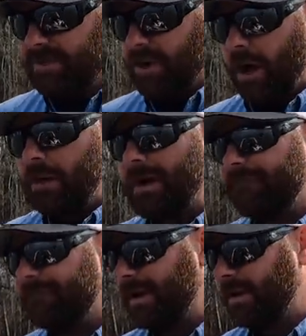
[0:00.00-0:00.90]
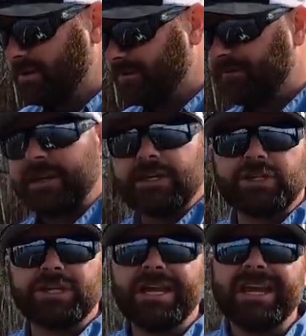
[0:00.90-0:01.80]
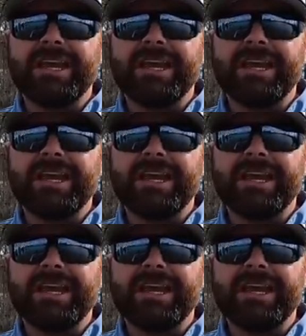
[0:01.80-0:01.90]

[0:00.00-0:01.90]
It's all about finding those fish.